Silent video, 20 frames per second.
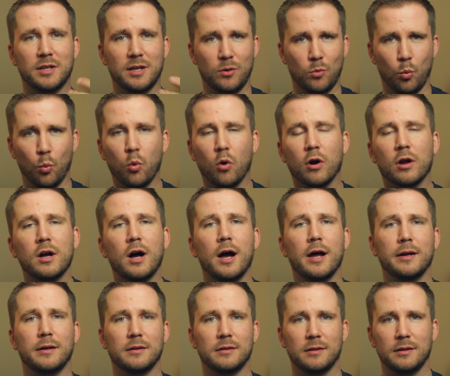can work
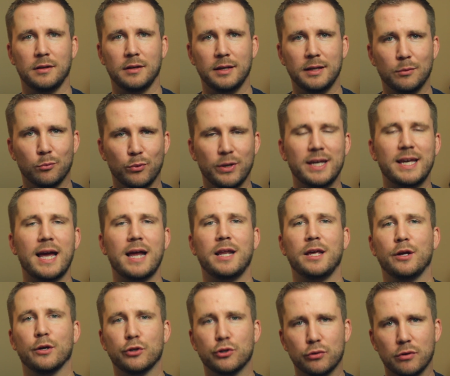on
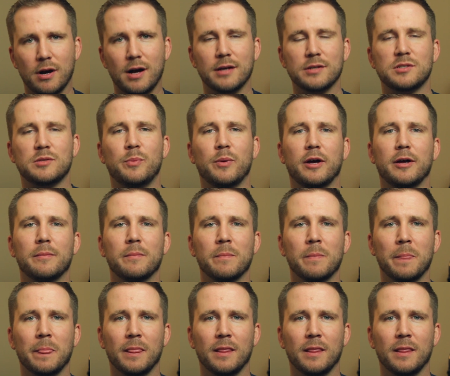regaining your trust, but